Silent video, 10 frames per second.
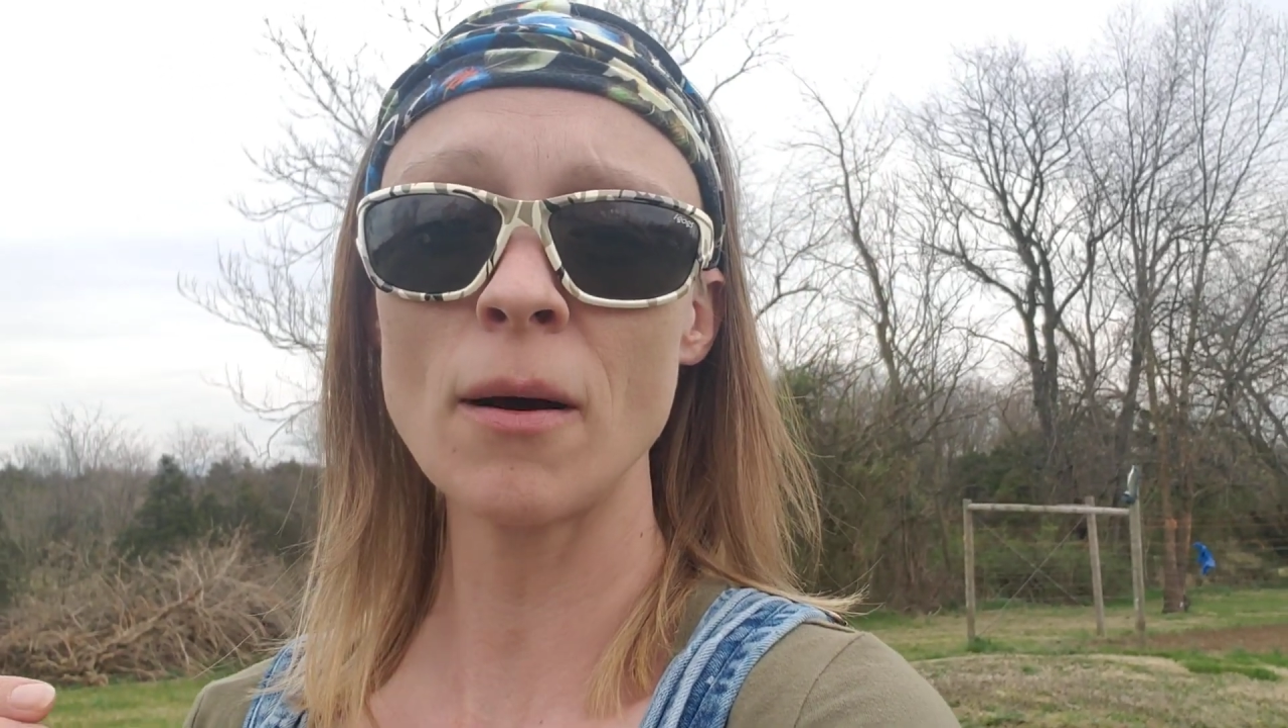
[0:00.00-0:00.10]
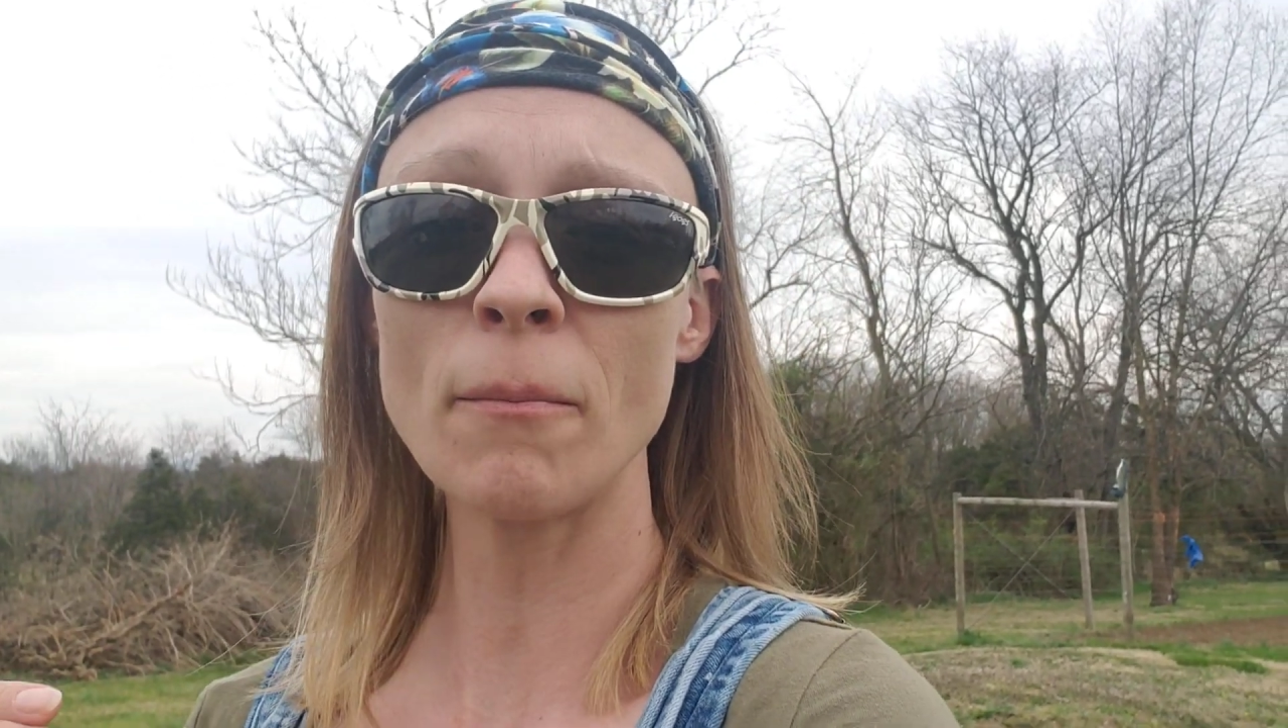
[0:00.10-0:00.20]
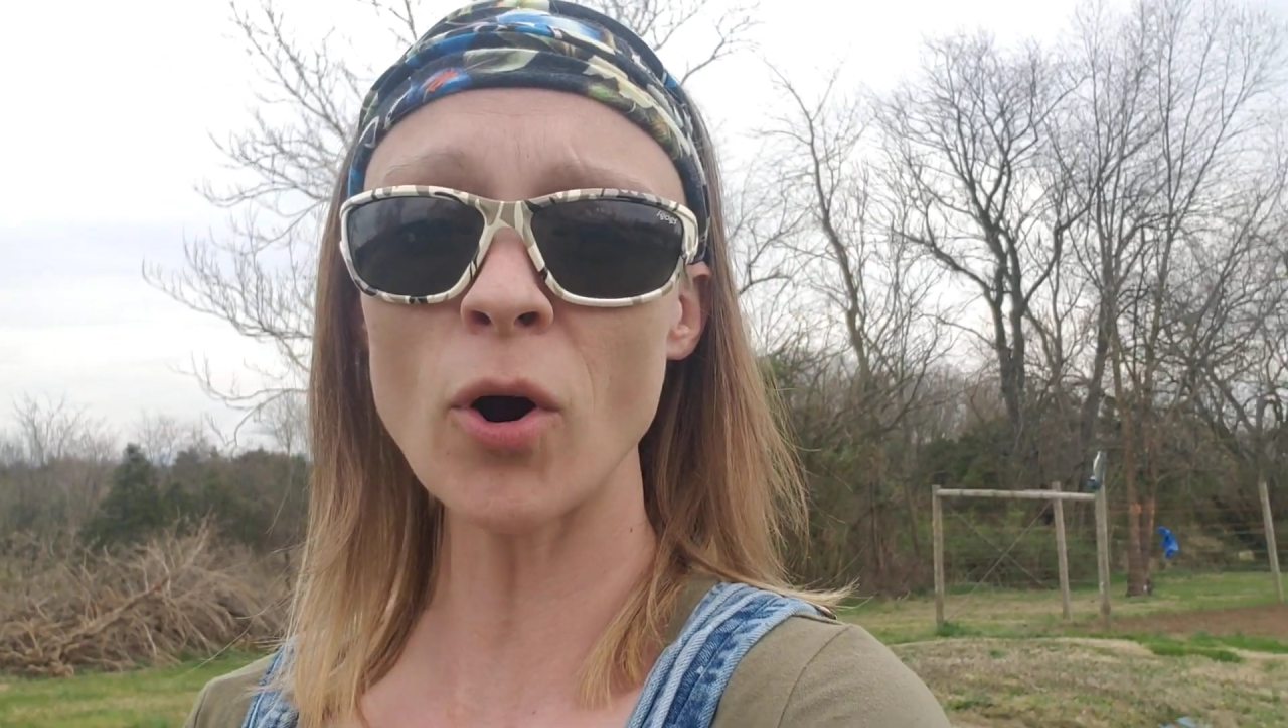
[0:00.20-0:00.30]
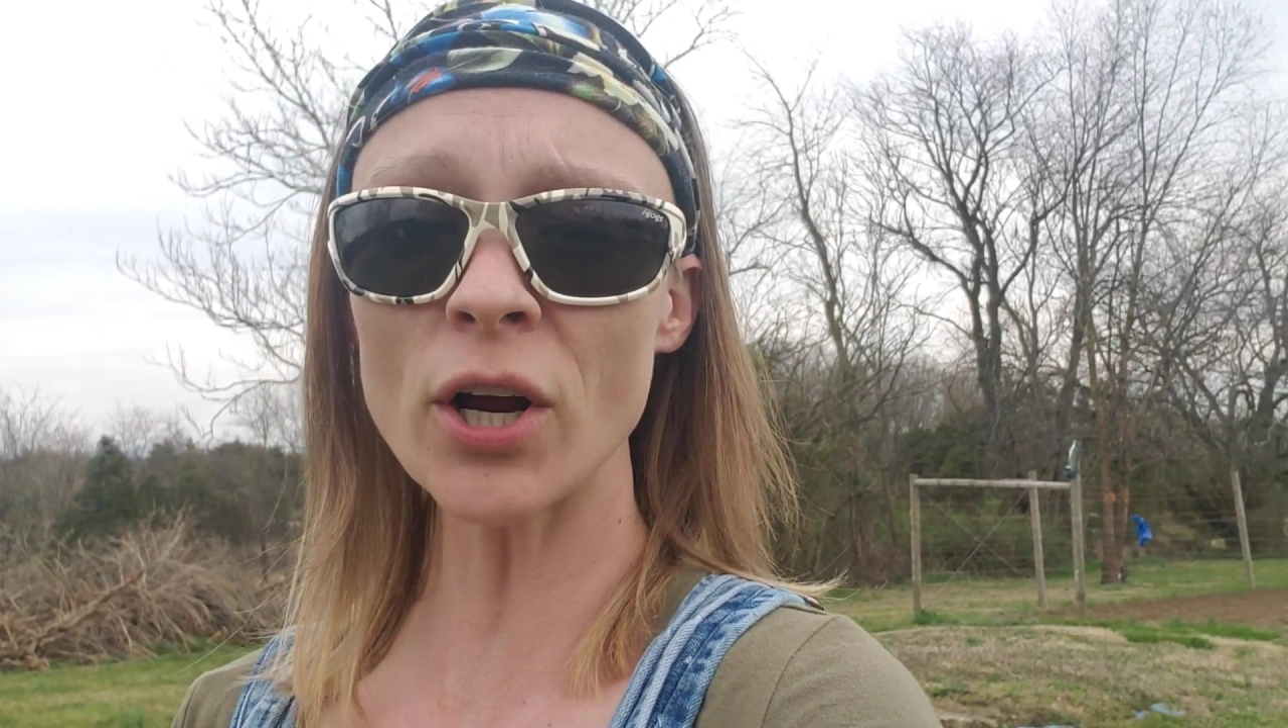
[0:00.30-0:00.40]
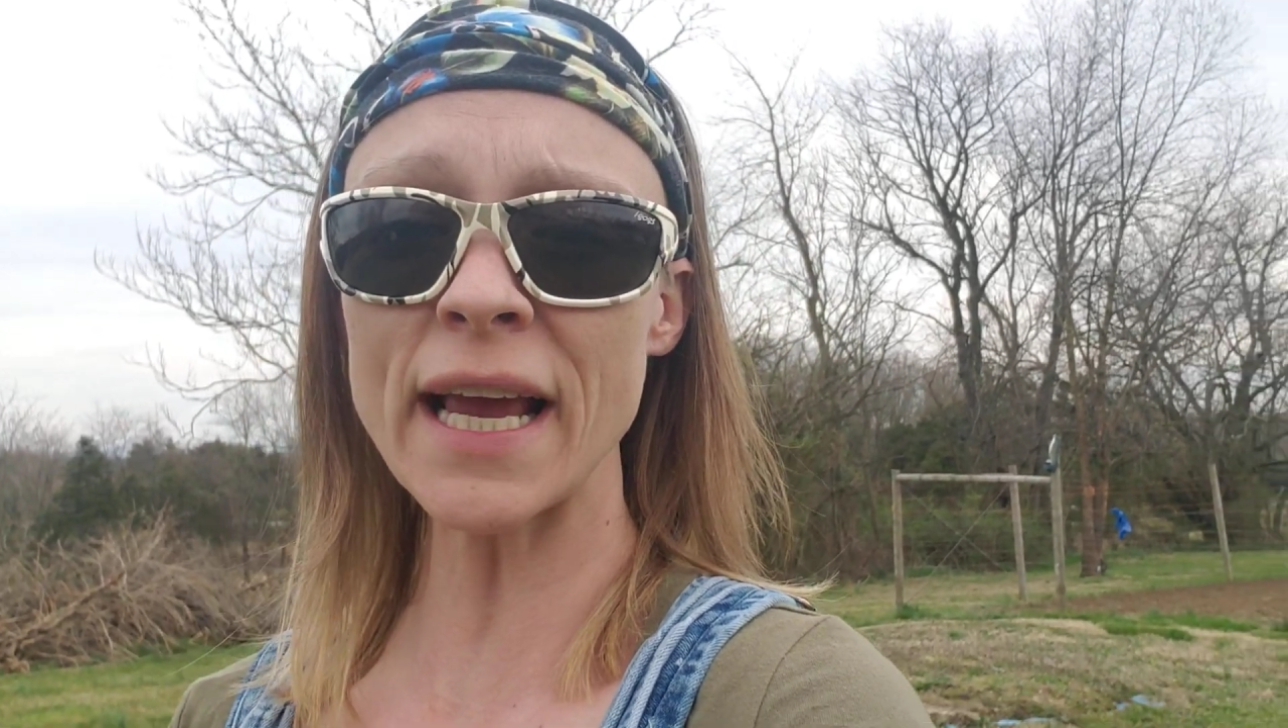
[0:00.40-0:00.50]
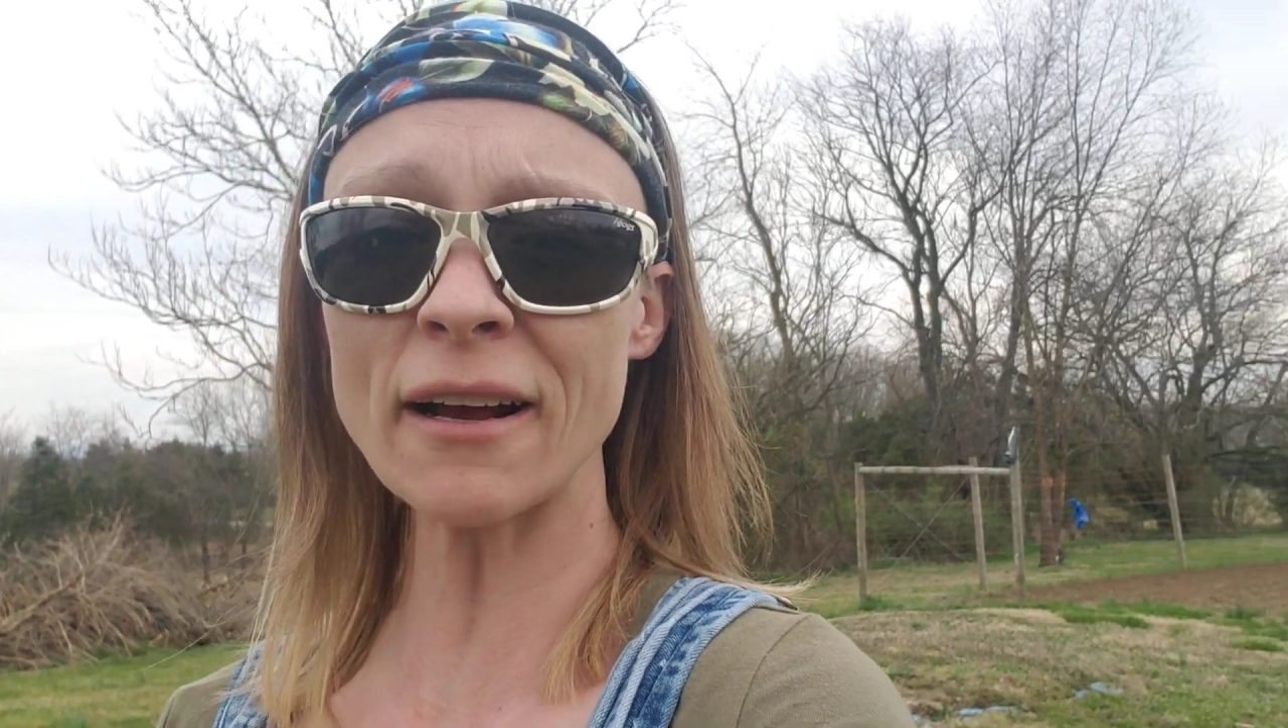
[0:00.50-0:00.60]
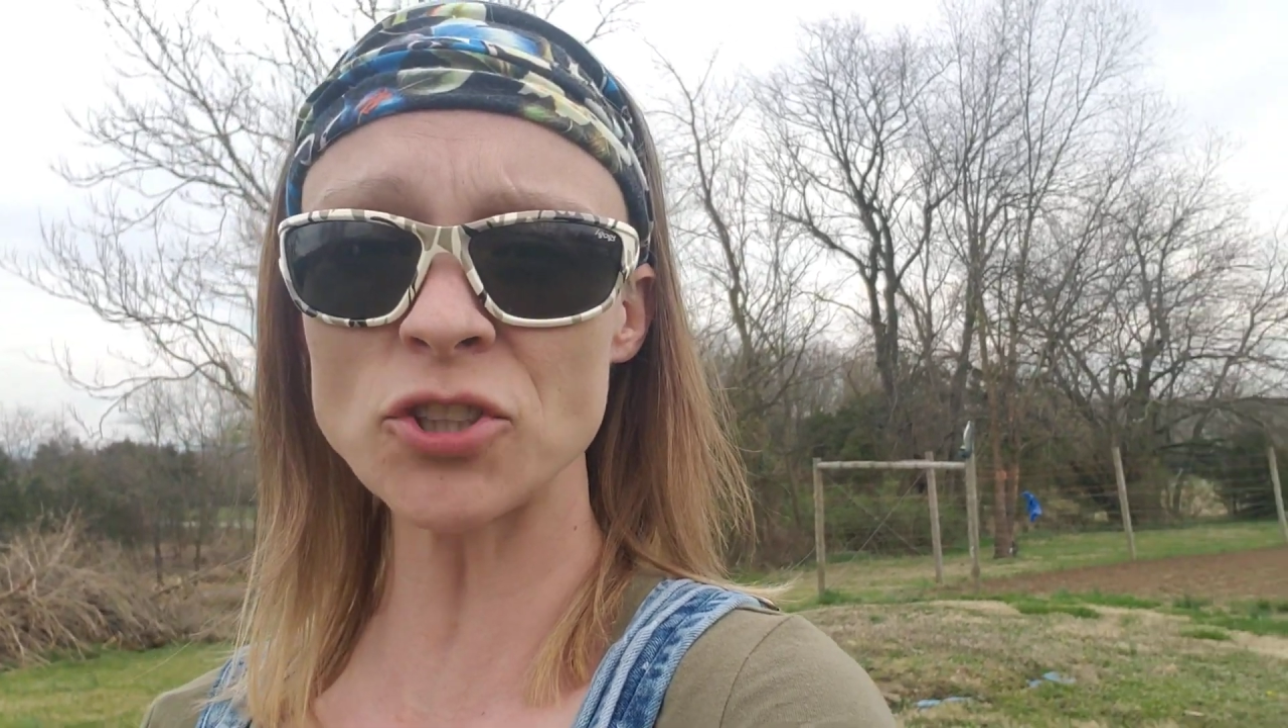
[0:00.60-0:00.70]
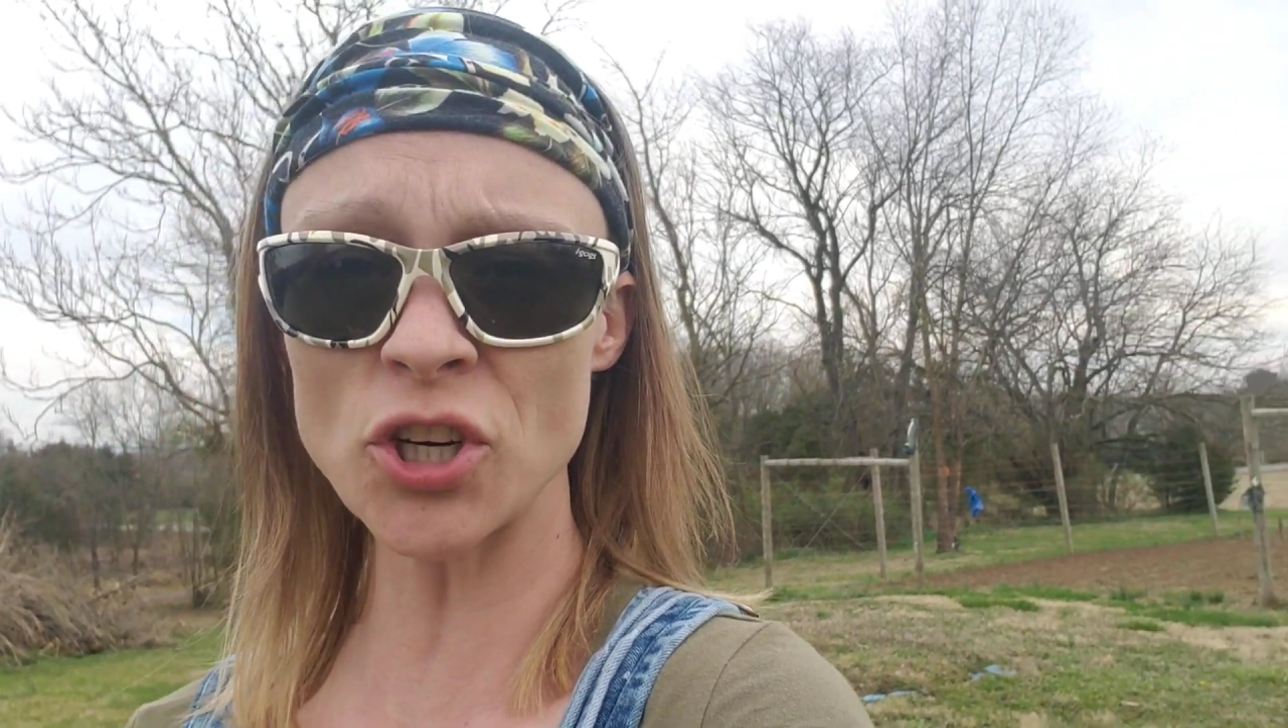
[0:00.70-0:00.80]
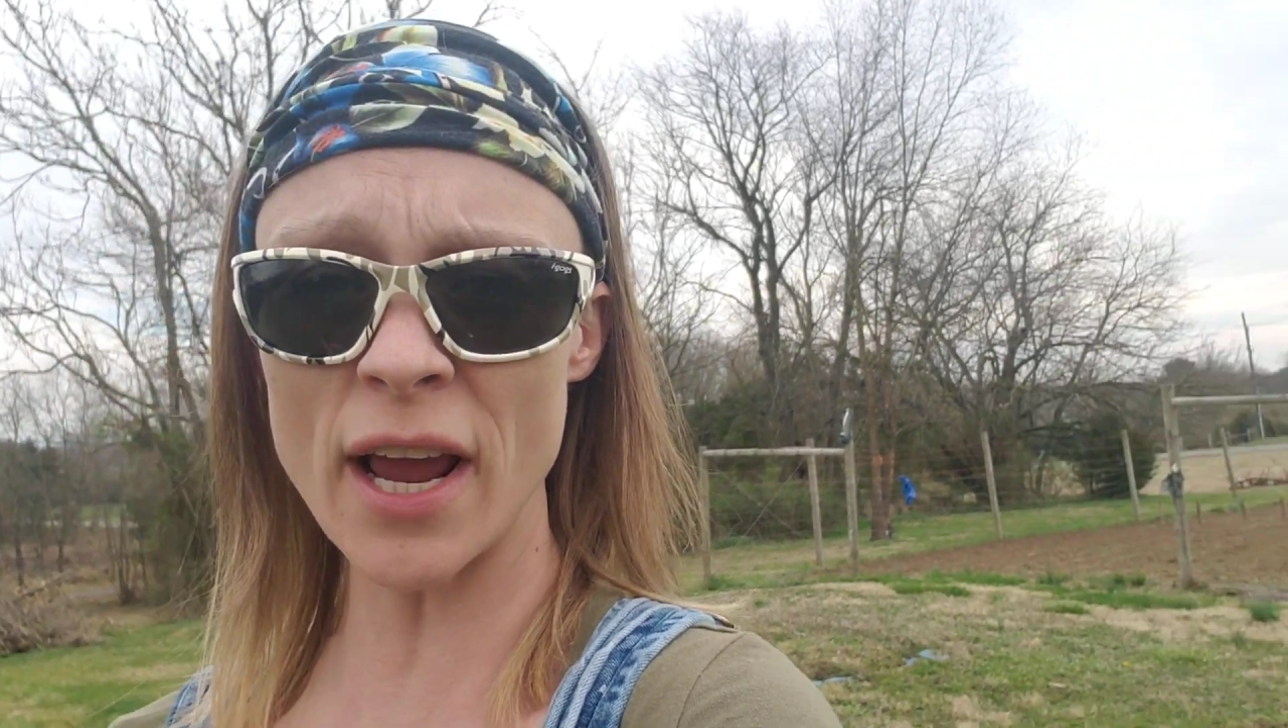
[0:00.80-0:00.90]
mark out your